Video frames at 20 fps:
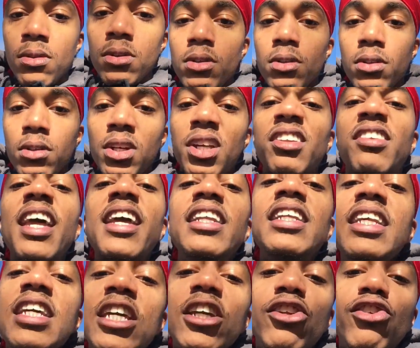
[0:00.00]
Because they
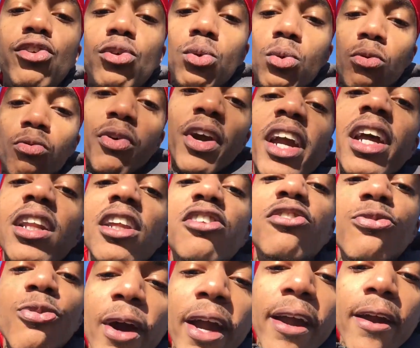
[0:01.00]
need you. Real is
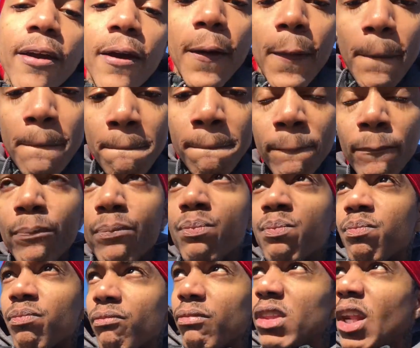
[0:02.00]
rare.
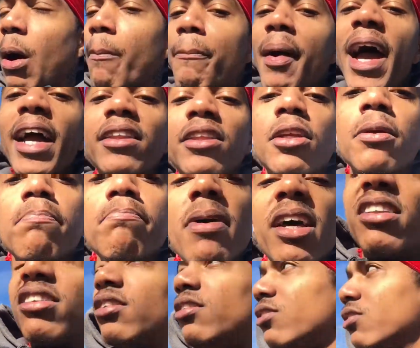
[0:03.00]
Now back to the
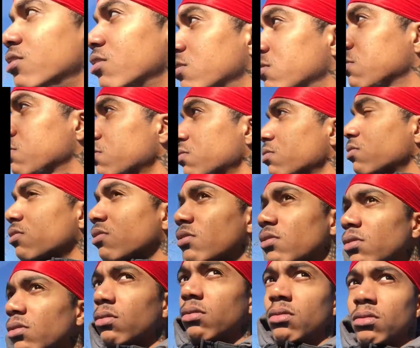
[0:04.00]
message.
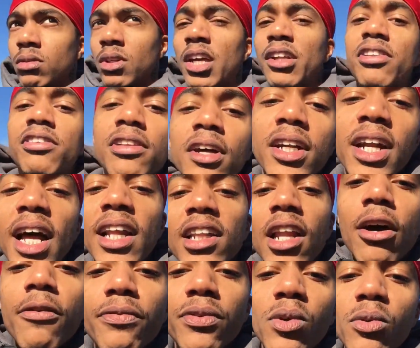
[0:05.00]
And son, I
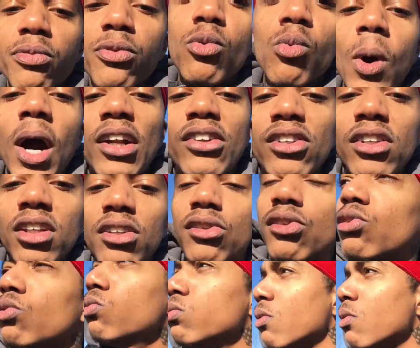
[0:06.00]
love you if you're watching this too.